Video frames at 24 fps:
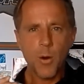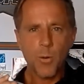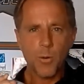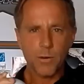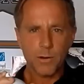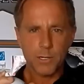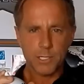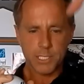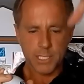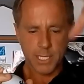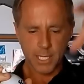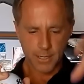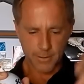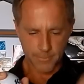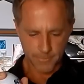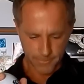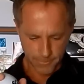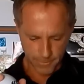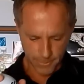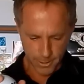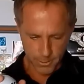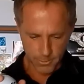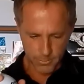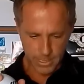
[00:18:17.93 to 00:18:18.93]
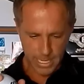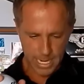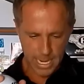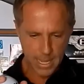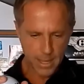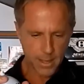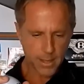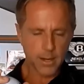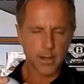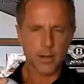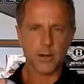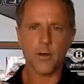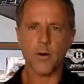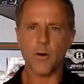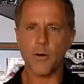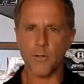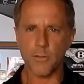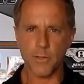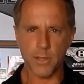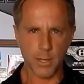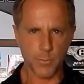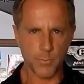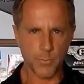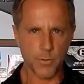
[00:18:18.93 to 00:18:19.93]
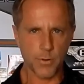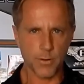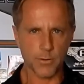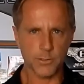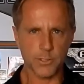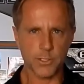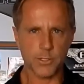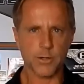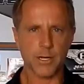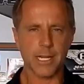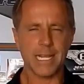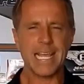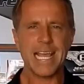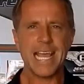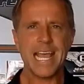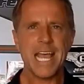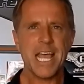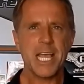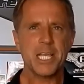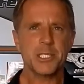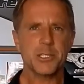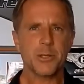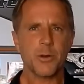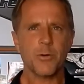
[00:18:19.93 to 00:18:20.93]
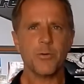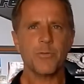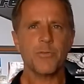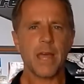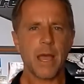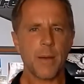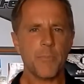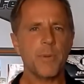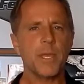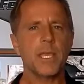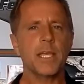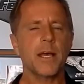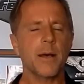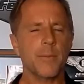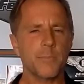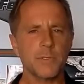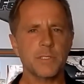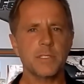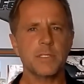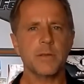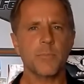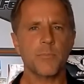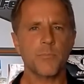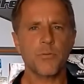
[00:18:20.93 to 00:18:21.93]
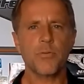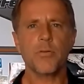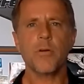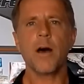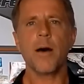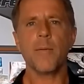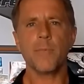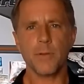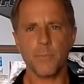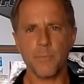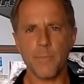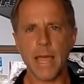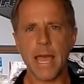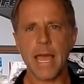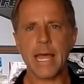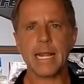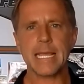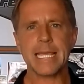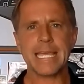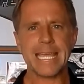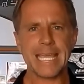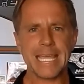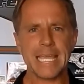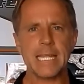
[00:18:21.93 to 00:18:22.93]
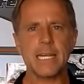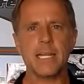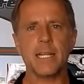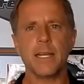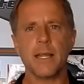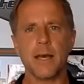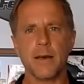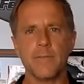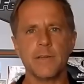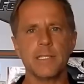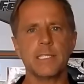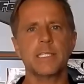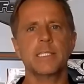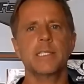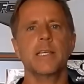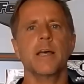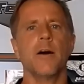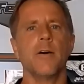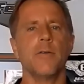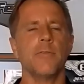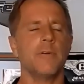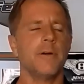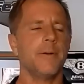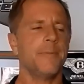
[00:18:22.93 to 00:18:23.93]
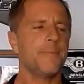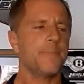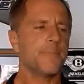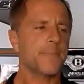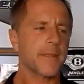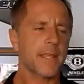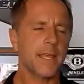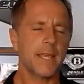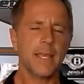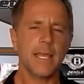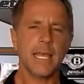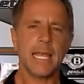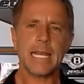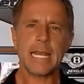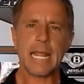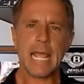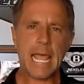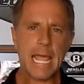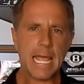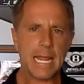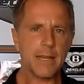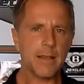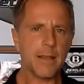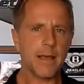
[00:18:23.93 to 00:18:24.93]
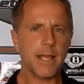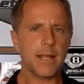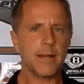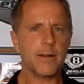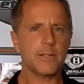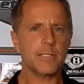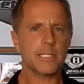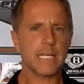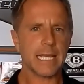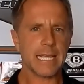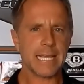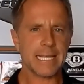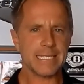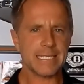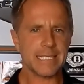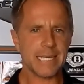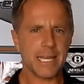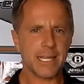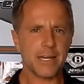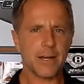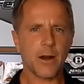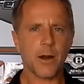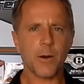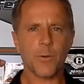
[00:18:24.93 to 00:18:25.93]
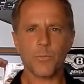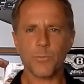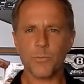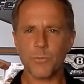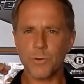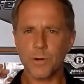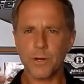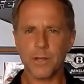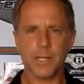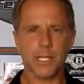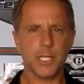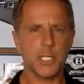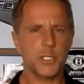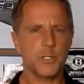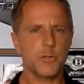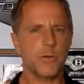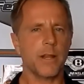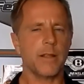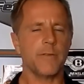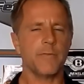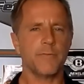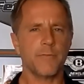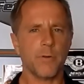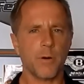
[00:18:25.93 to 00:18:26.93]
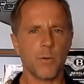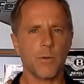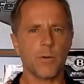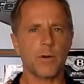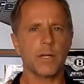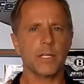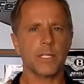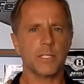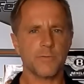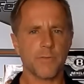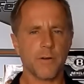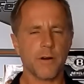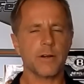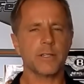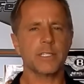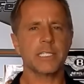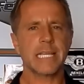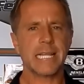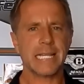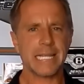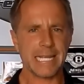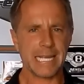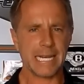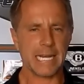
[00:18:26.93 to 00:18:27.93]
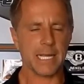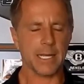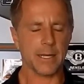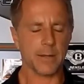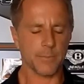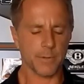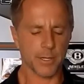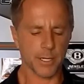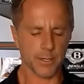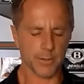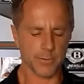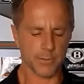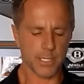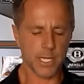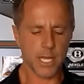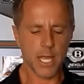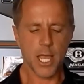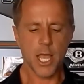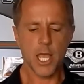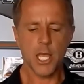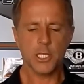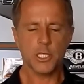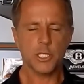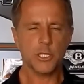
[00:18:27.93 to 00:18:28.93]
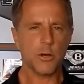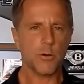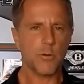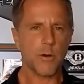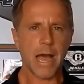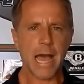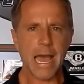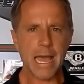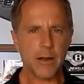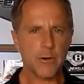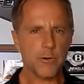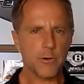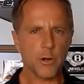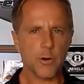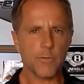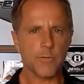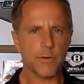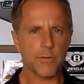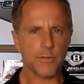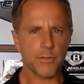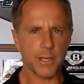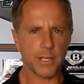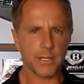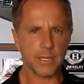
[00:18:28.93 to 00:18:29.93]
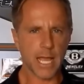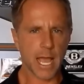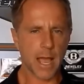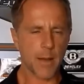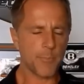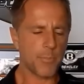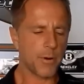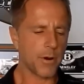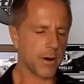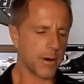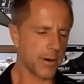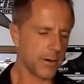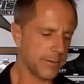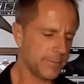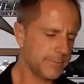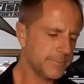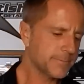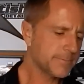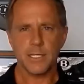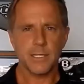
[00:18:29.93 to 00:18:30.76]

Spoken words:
or it's going to float down on all the upholstery. So that becomes problematic in and of itself. And headliners, like I said, are really straightforward as far as cleaning them goes. So I don't overthink that part.